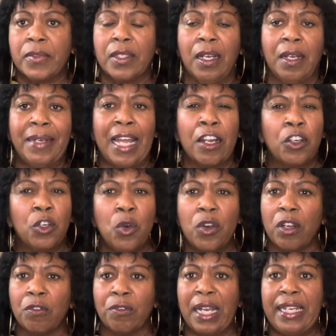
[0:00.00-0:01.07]
not going
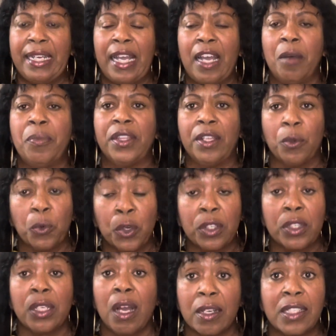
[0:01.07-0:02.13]
on right now, but there were
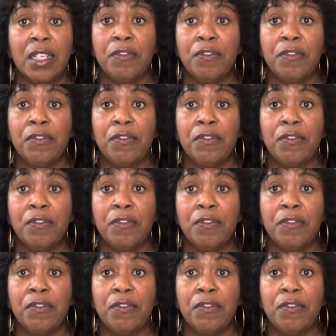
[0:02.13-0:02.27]
talks